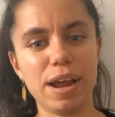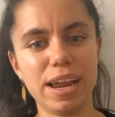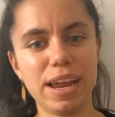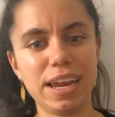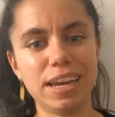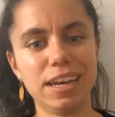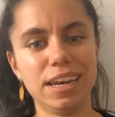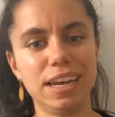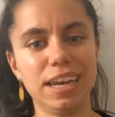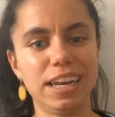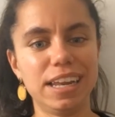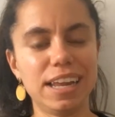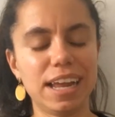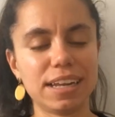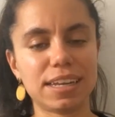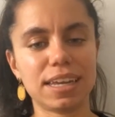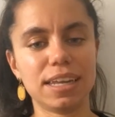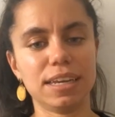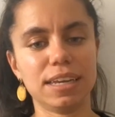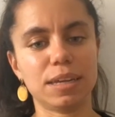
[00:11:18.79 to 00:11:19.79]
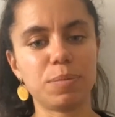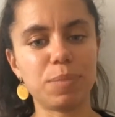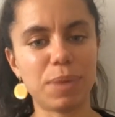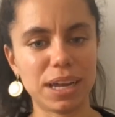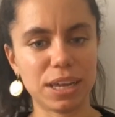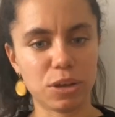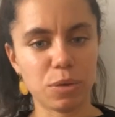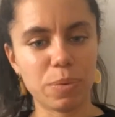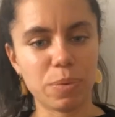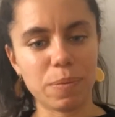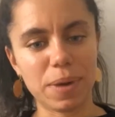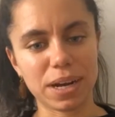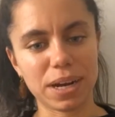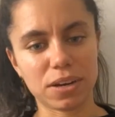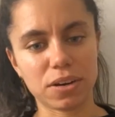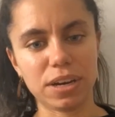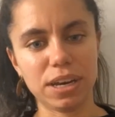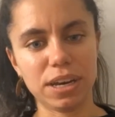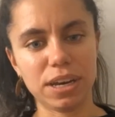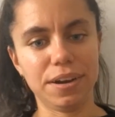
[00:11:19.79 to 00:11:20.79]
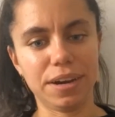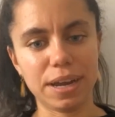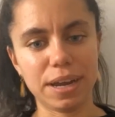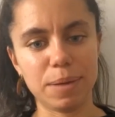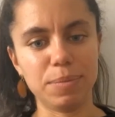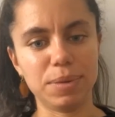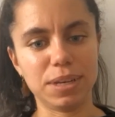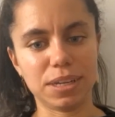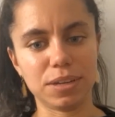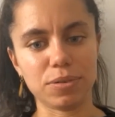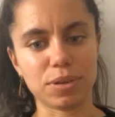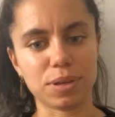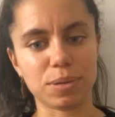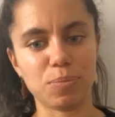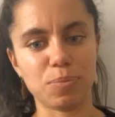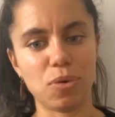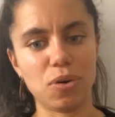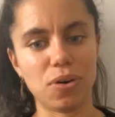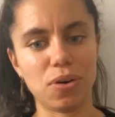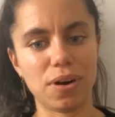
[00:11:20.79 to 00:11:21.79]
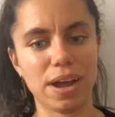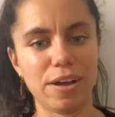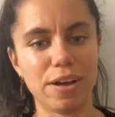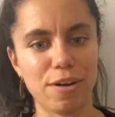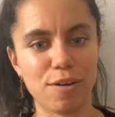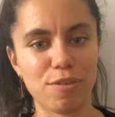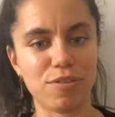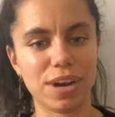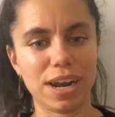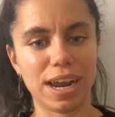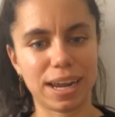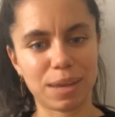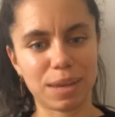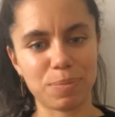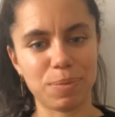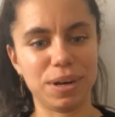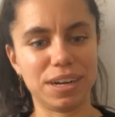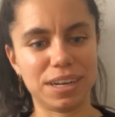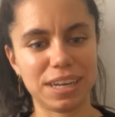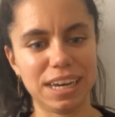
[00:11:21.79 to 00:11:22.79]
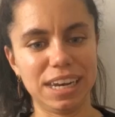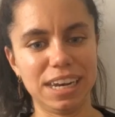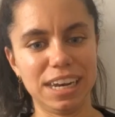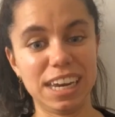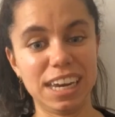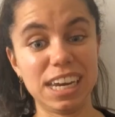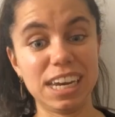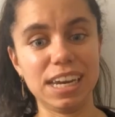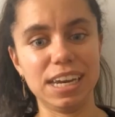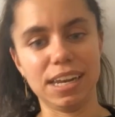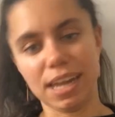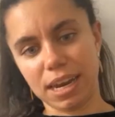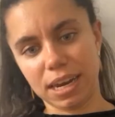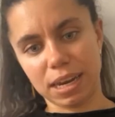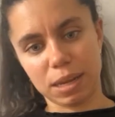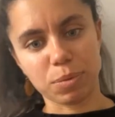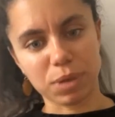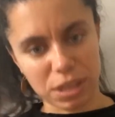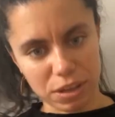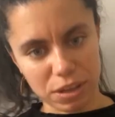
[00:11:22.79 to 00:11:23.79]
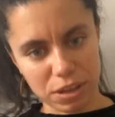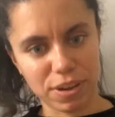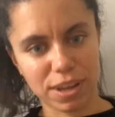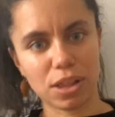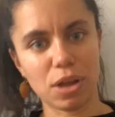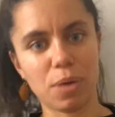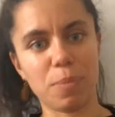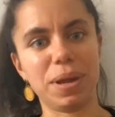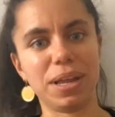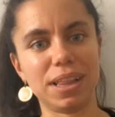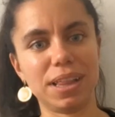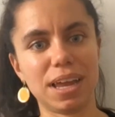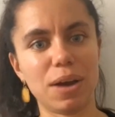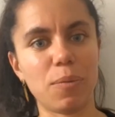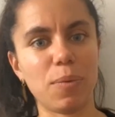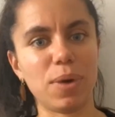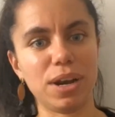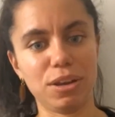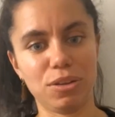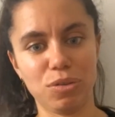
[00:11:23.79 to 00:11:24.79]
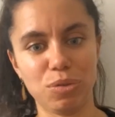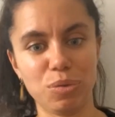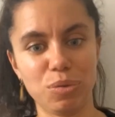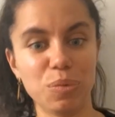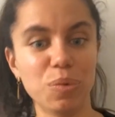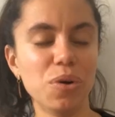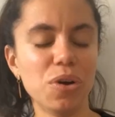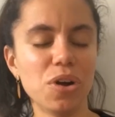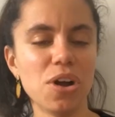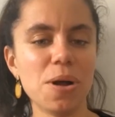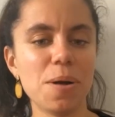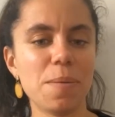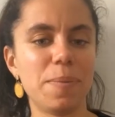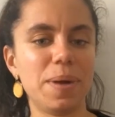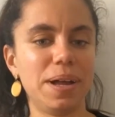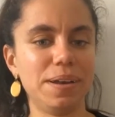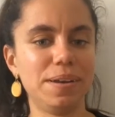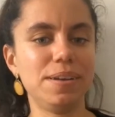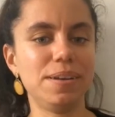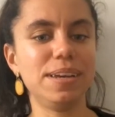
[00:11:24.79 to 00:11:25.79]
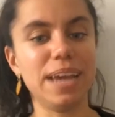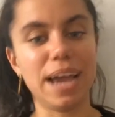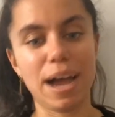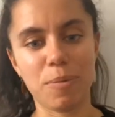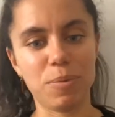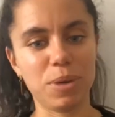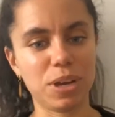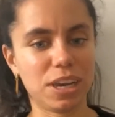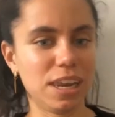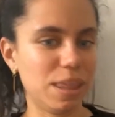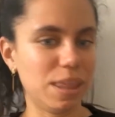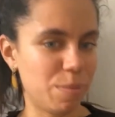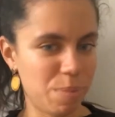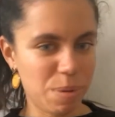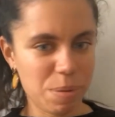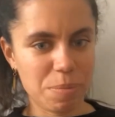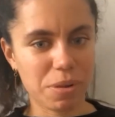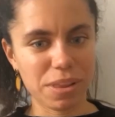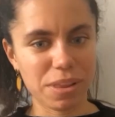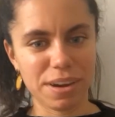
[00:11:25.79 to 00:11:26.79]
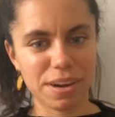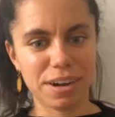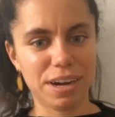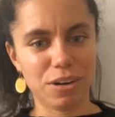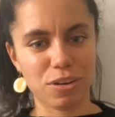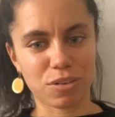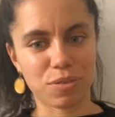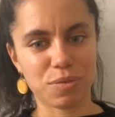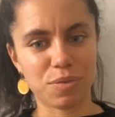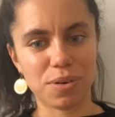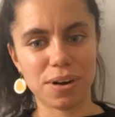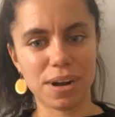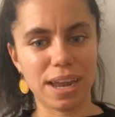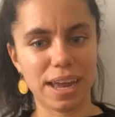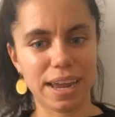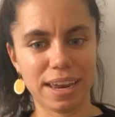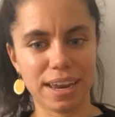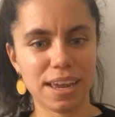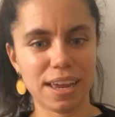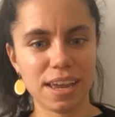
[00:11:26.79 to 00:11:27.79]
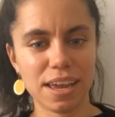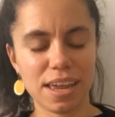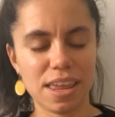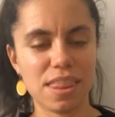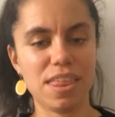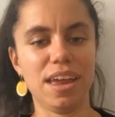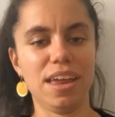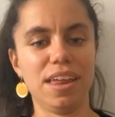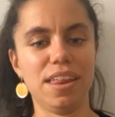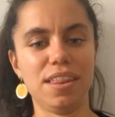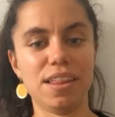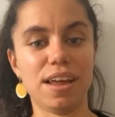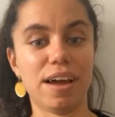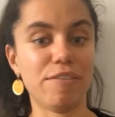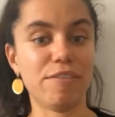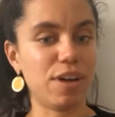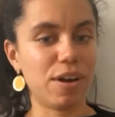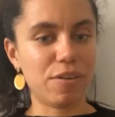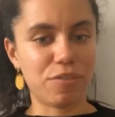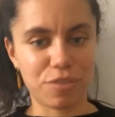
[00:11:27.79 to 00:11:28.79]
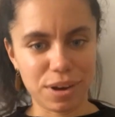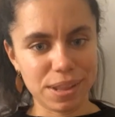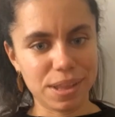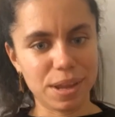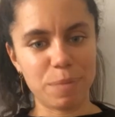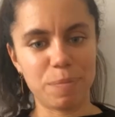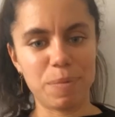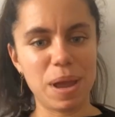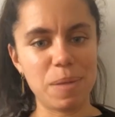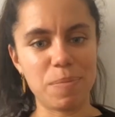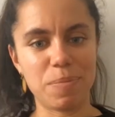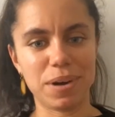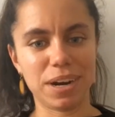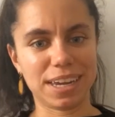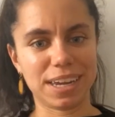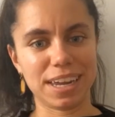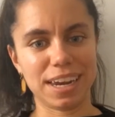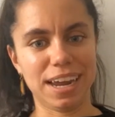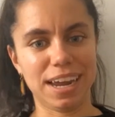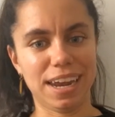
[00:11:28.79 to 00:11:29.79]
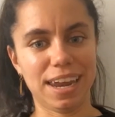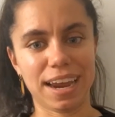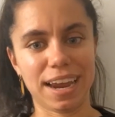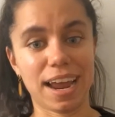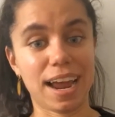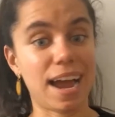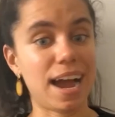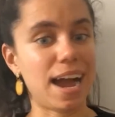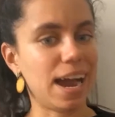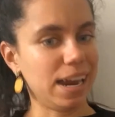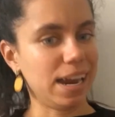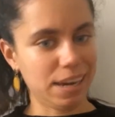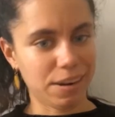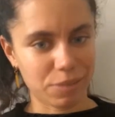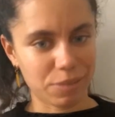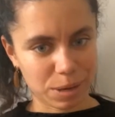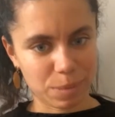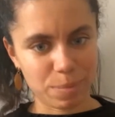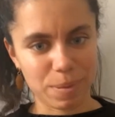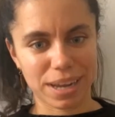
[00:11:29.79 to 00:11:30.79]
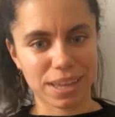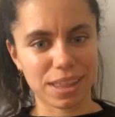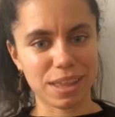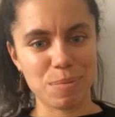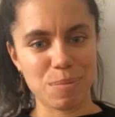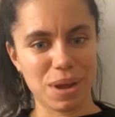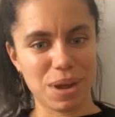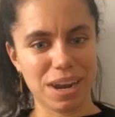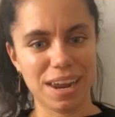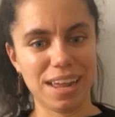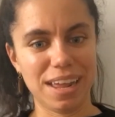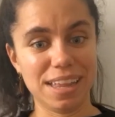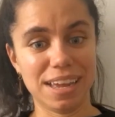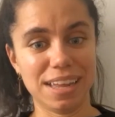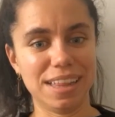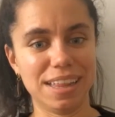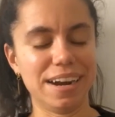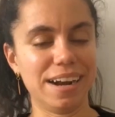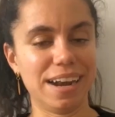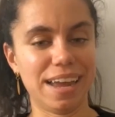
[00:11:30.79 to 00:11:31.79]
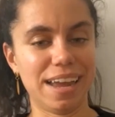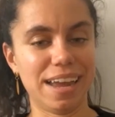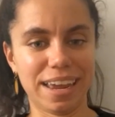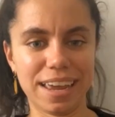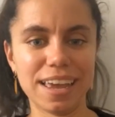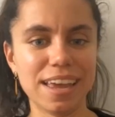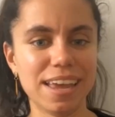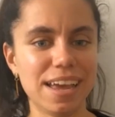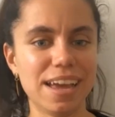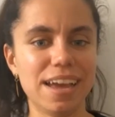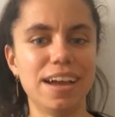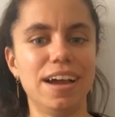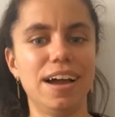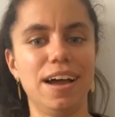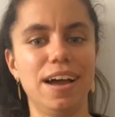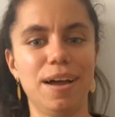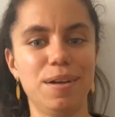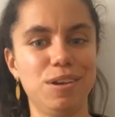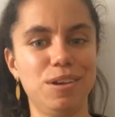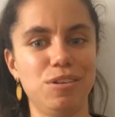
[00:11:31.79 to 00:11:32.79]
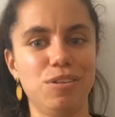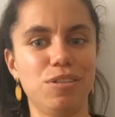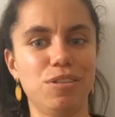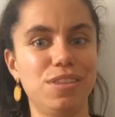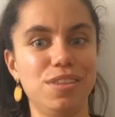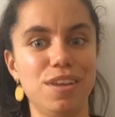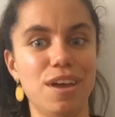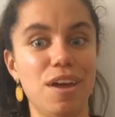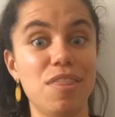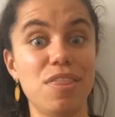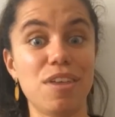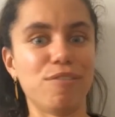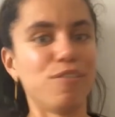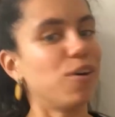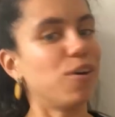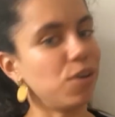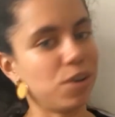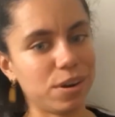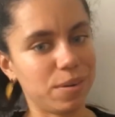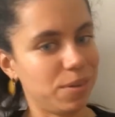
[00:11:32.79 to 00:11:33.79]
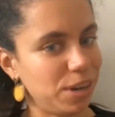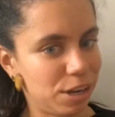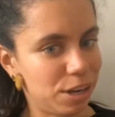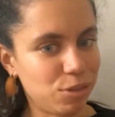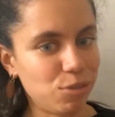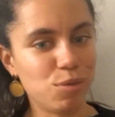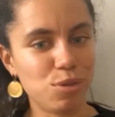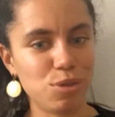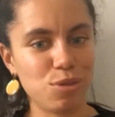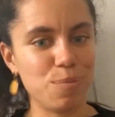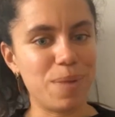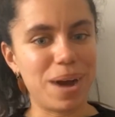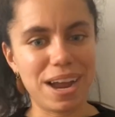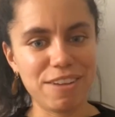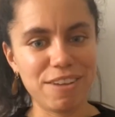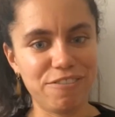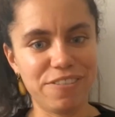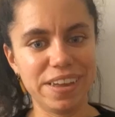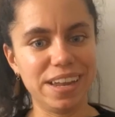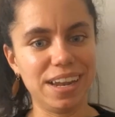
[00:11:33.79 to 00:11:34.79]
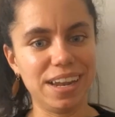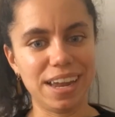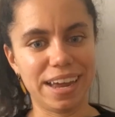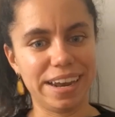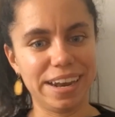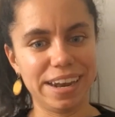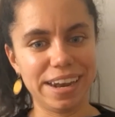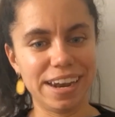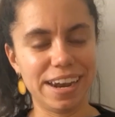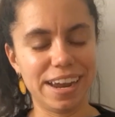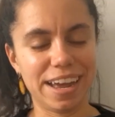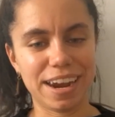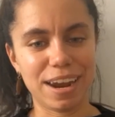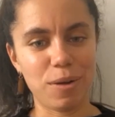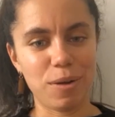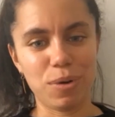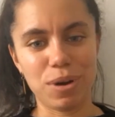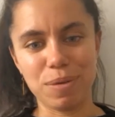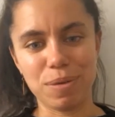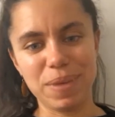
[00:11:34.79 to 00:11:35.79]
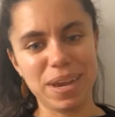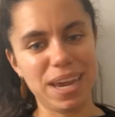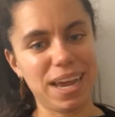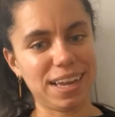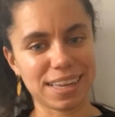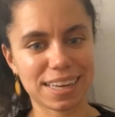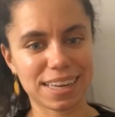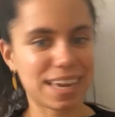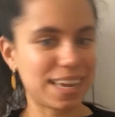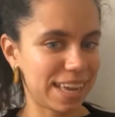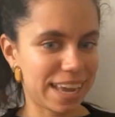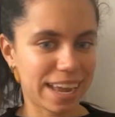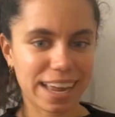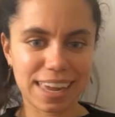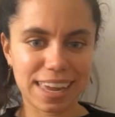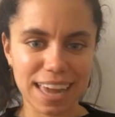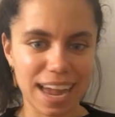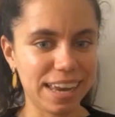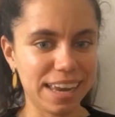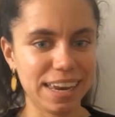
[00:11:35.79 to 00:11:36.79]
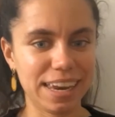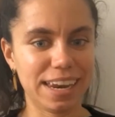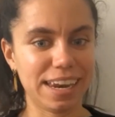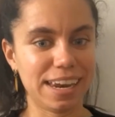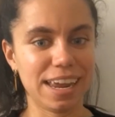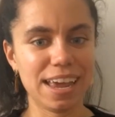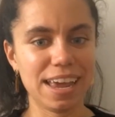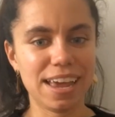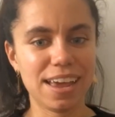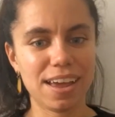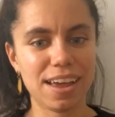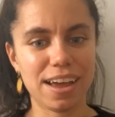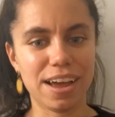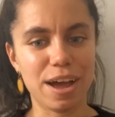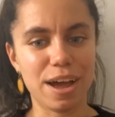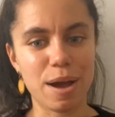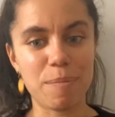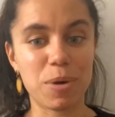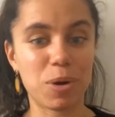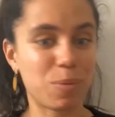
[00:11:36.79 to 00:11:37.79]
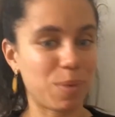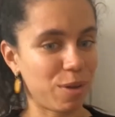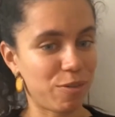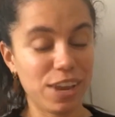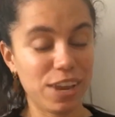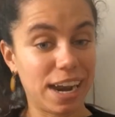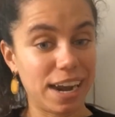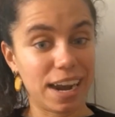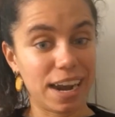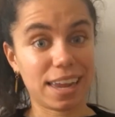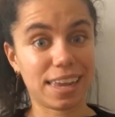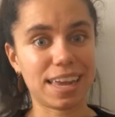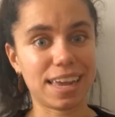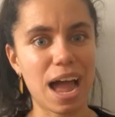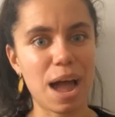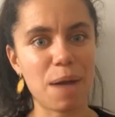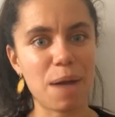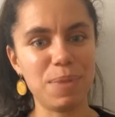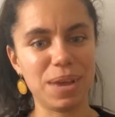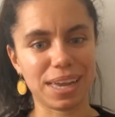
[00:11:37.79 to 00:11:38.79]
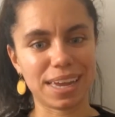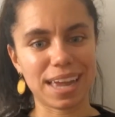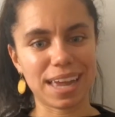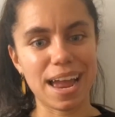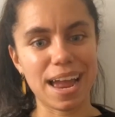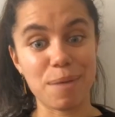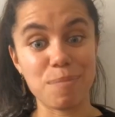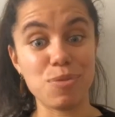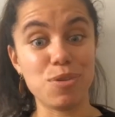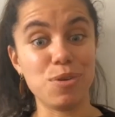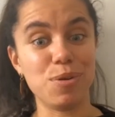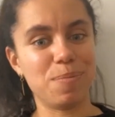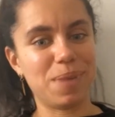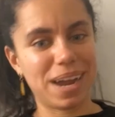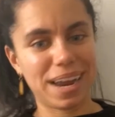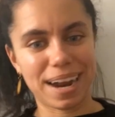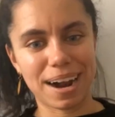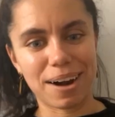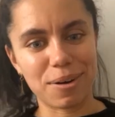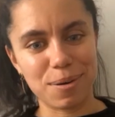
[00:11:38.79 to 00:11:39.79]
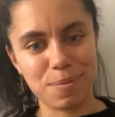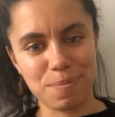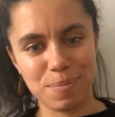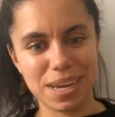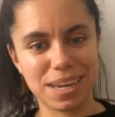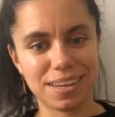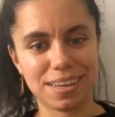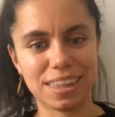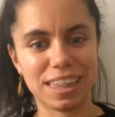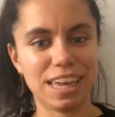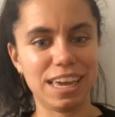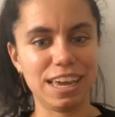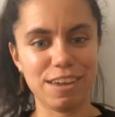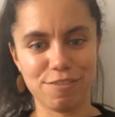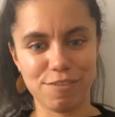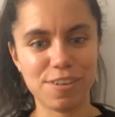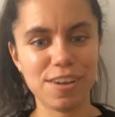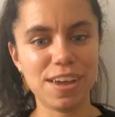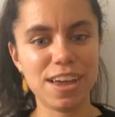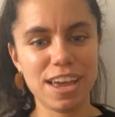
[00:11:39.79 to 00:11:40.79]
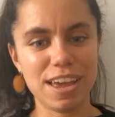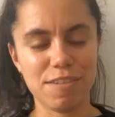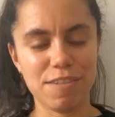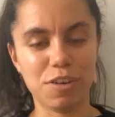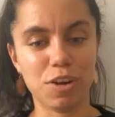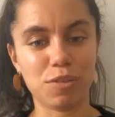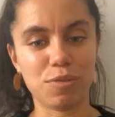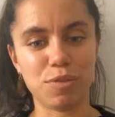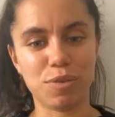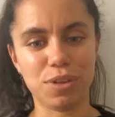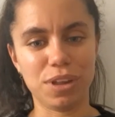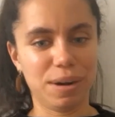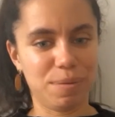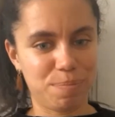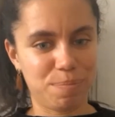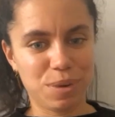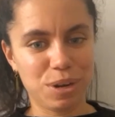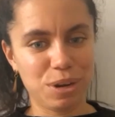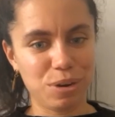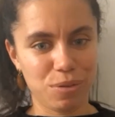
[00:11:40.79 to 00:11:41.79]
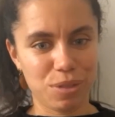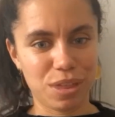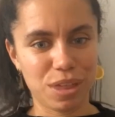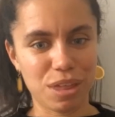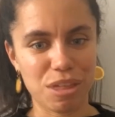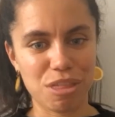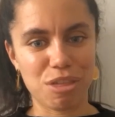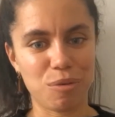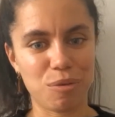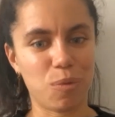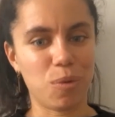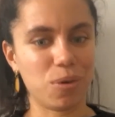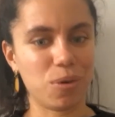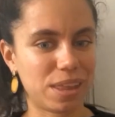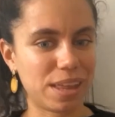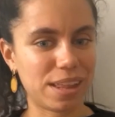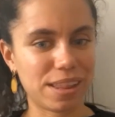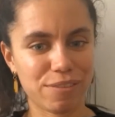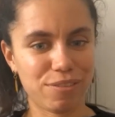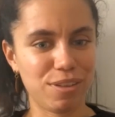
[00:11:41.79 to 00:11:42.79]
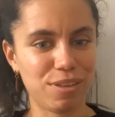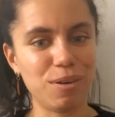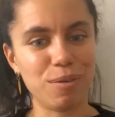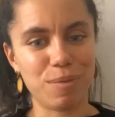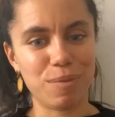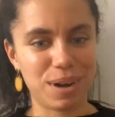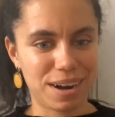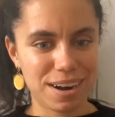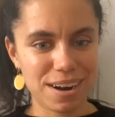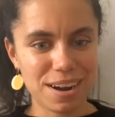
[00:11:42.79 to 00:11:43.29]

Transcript: In, in that sense, my supervisor here in Cambridge is more uh, of an expert in, in that specific topic that I wanted to do. But yeah, obviously the people there in Oxford, like they, I've, I've read their papers and I like I highly respect them and, and, and they're like uh, you know they've contributed to, to my field and, and I wouldn't be as excited uh, about my field, I'm as happy as I am doing my current PhD, if if not for their you know the, the work that they've done over